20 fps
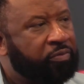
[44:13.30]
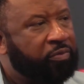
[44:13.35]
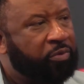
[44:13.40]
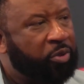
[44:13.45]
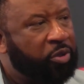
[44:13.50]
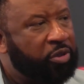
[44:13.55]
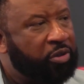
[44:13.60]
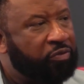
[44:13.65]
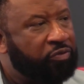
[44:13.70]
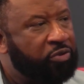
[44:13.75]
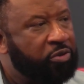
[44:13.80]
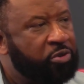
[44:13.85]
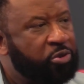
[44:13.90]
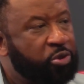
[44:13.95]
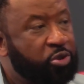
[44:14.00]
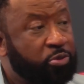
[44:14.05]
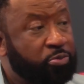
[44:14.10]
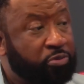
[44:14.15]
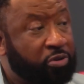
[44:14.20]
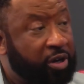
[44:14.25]
Well, your
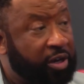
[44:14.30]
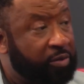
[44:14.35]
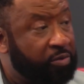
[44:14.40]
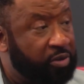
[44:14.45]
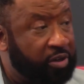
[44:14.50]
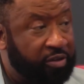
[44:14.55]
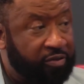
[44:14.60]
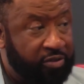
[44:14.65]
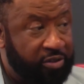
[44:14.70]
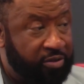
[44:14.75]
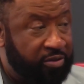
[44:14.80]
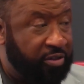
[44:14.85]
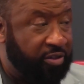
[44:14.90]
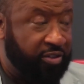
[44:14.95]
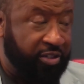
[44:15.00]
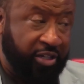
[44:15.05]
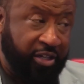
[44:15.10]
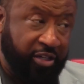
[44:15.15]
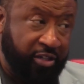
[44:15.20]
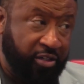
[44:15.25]
future is bright, whatever you
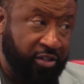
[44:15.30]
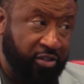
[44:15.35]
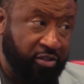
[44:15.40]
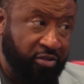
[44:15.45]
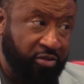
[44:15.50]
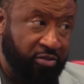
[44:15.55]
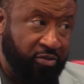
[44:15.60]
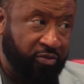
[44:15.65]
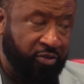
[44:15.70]
decide to do.